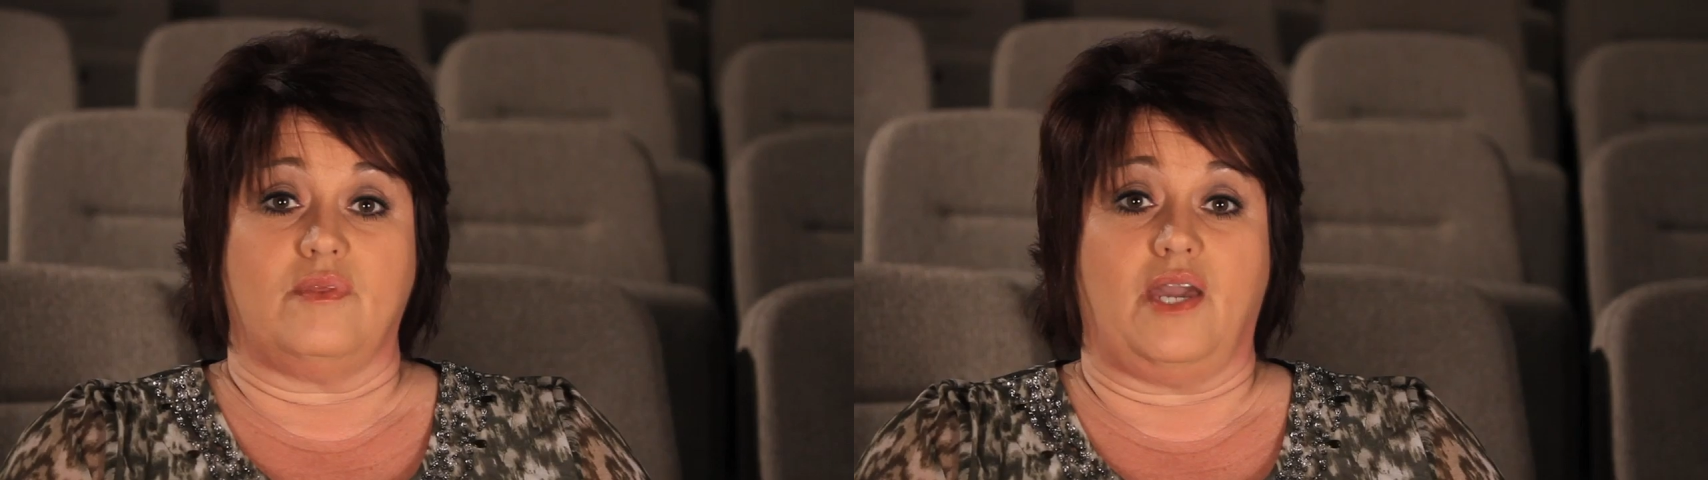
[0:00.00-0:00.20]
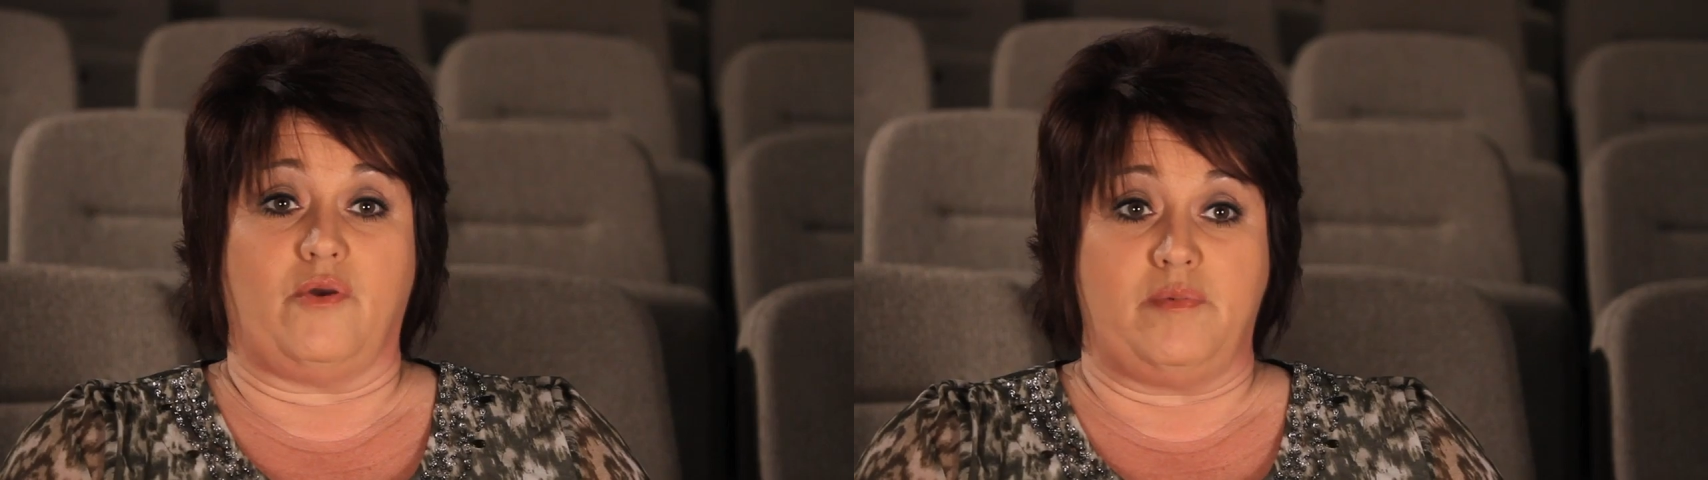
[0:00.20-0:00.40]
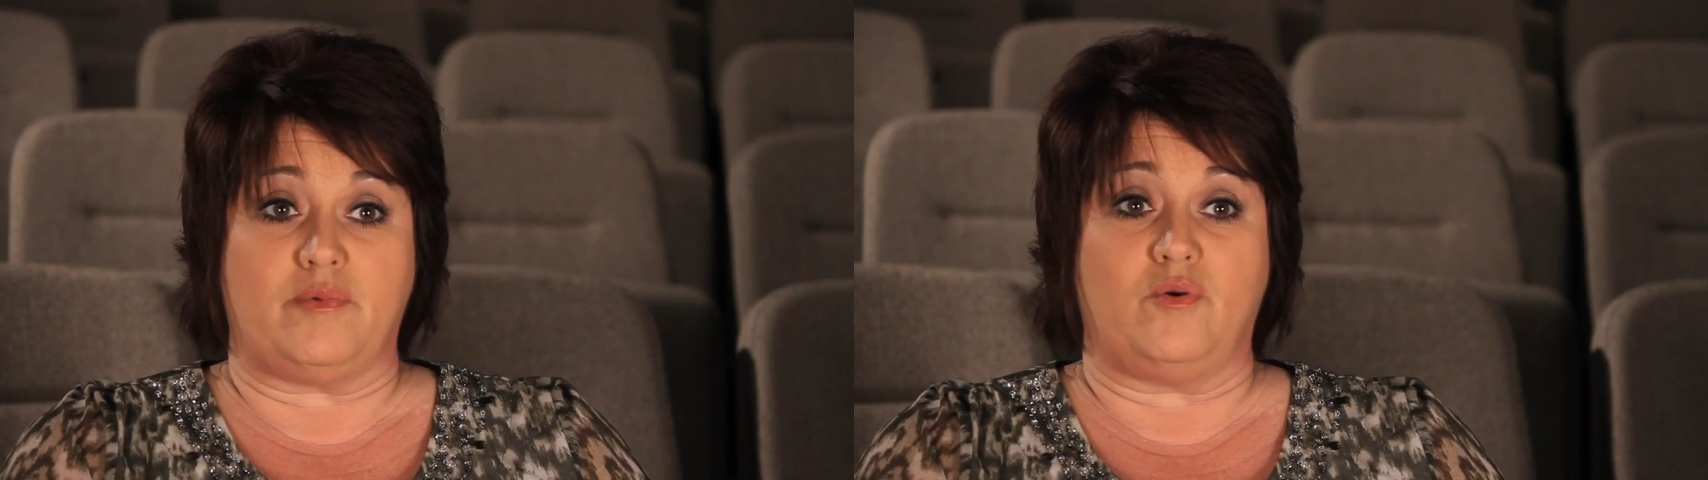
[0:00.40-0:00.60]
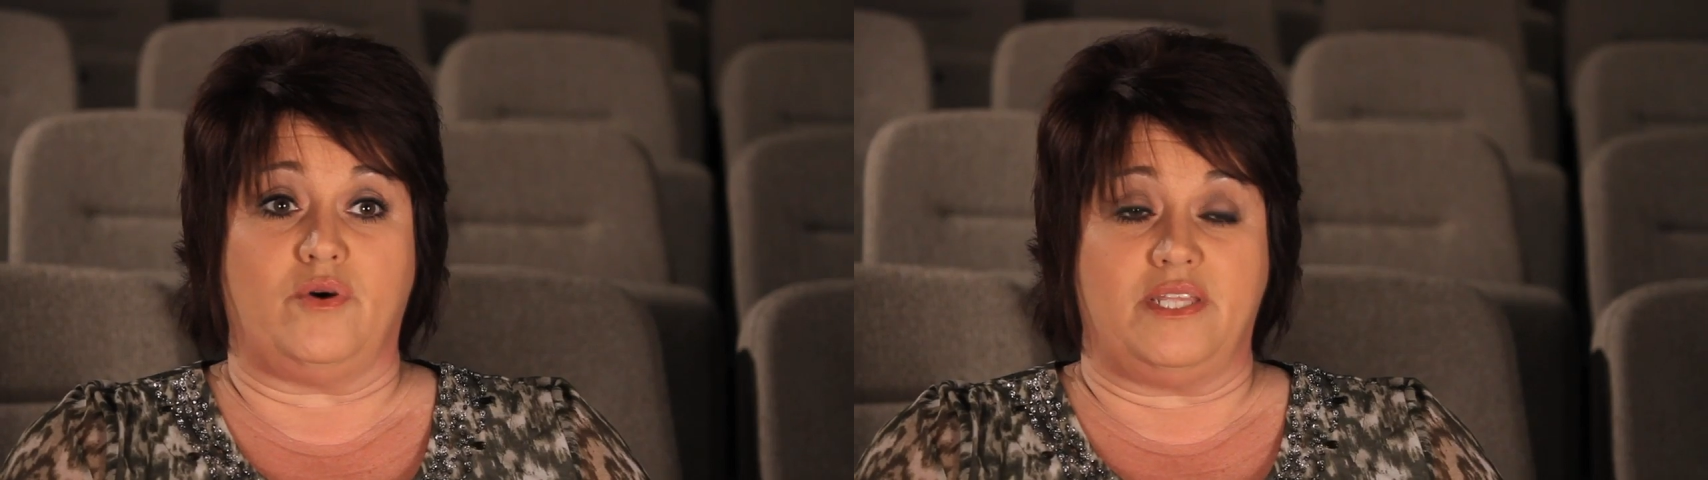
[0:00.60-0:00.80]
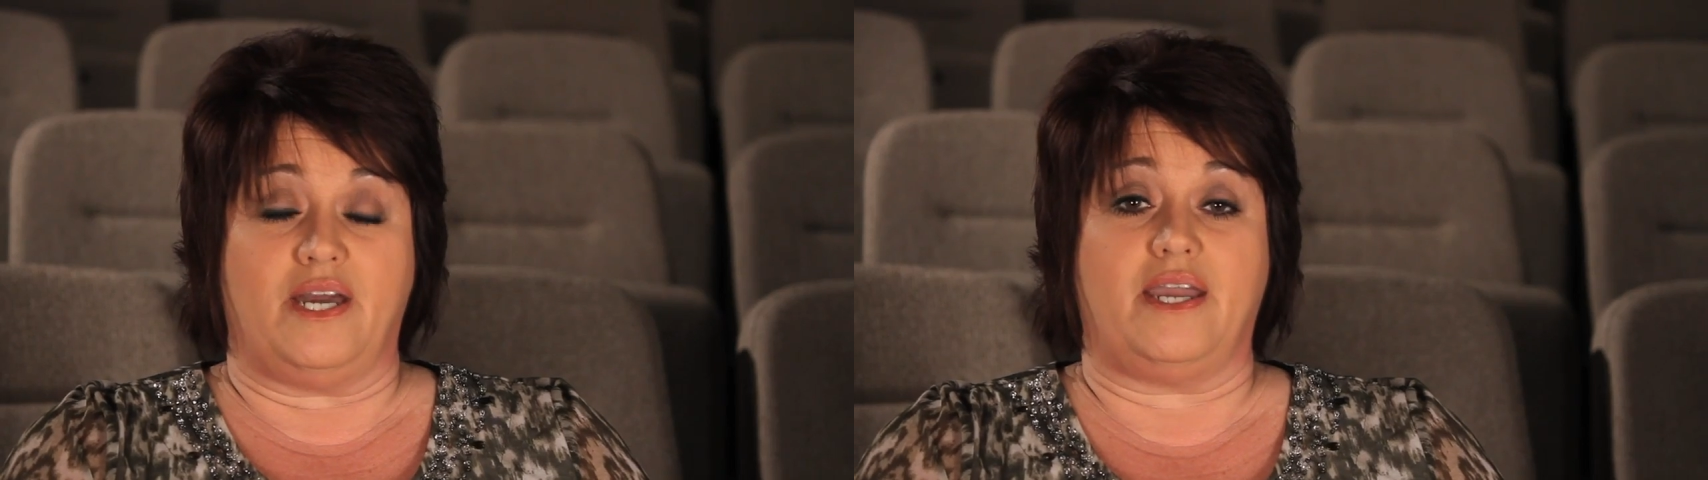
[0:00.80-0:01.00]
I remember
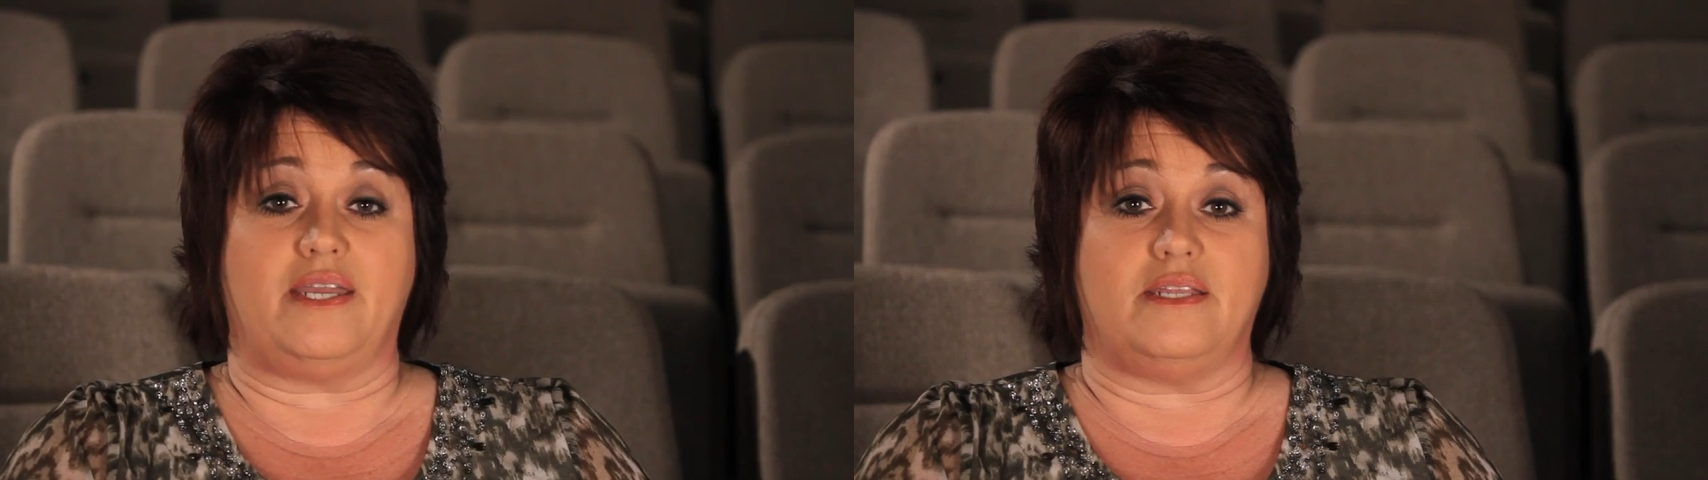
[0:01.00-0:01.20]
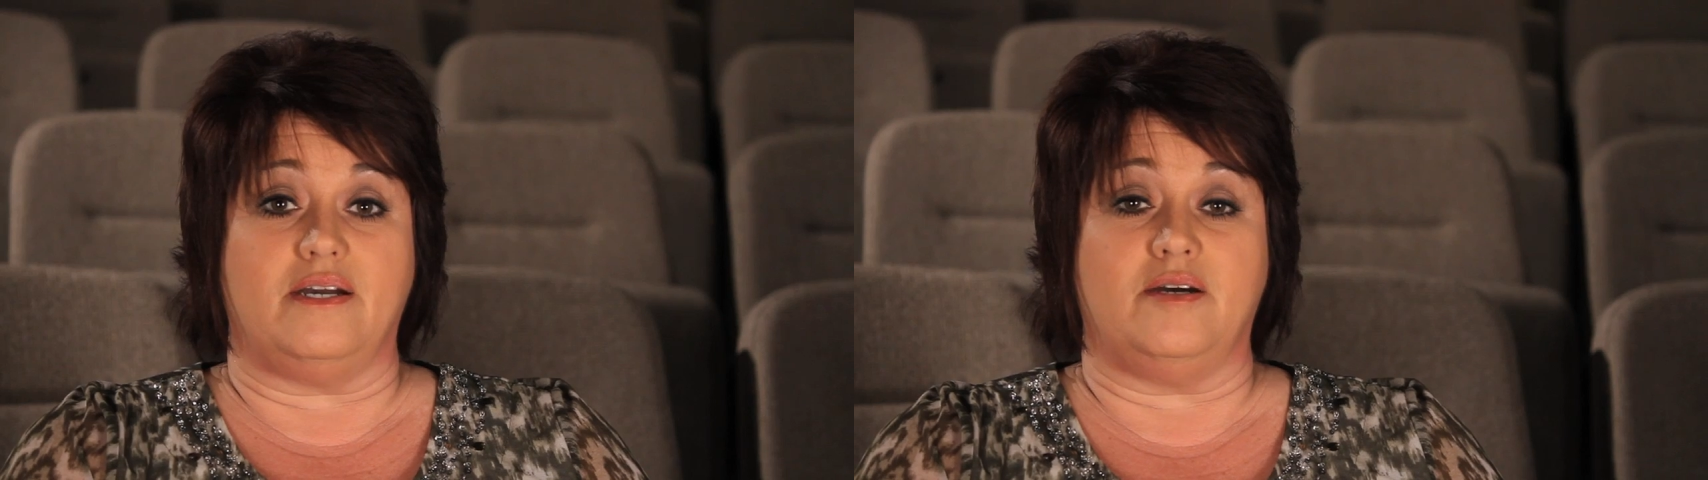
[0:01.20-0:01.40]
one night